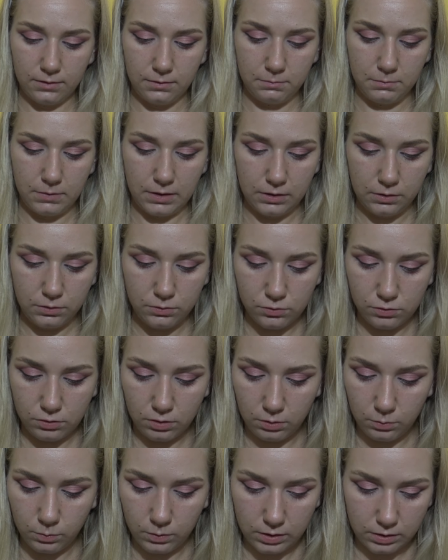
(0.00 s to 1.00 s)
my
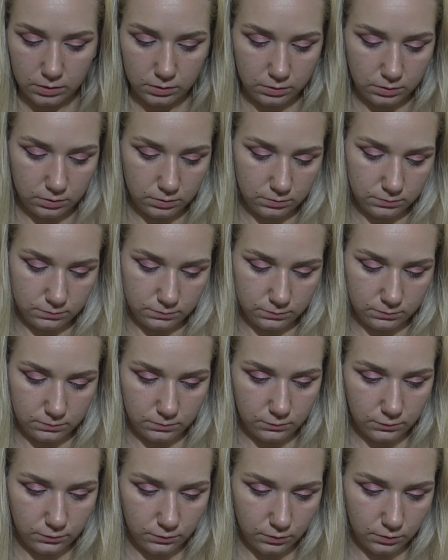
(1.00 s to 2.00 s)
usual one
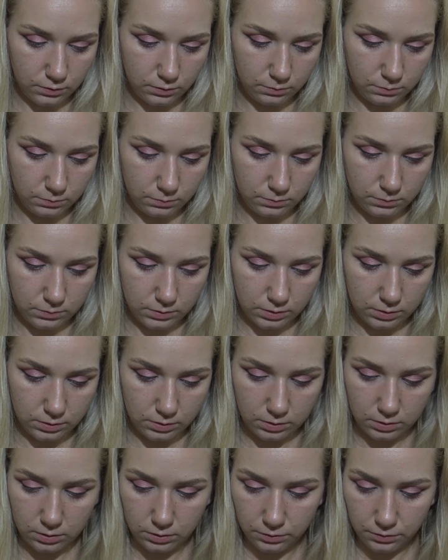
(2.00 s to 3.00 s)
from
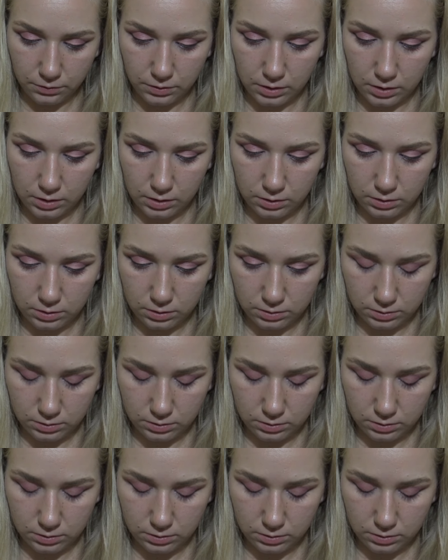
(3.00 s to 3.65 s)
L'Oreal.